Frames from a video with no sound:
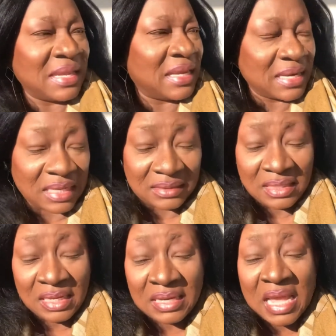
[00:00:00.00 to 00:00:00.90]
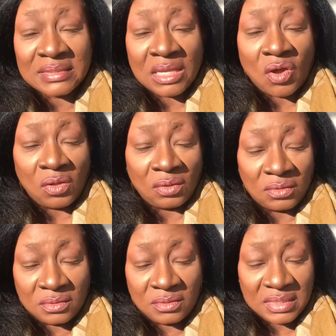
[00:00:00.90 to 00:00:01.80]
like that. That's the
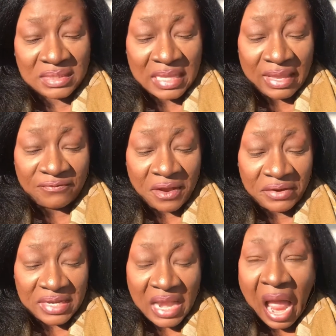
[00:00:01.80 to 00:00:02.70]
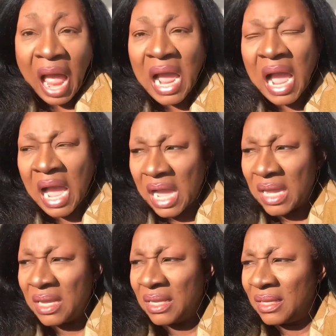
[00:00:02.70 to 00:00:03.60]
color. So it's like very dark
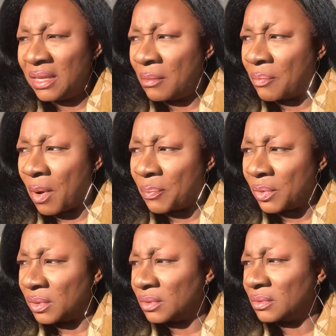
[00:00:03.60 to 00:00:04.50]
purple.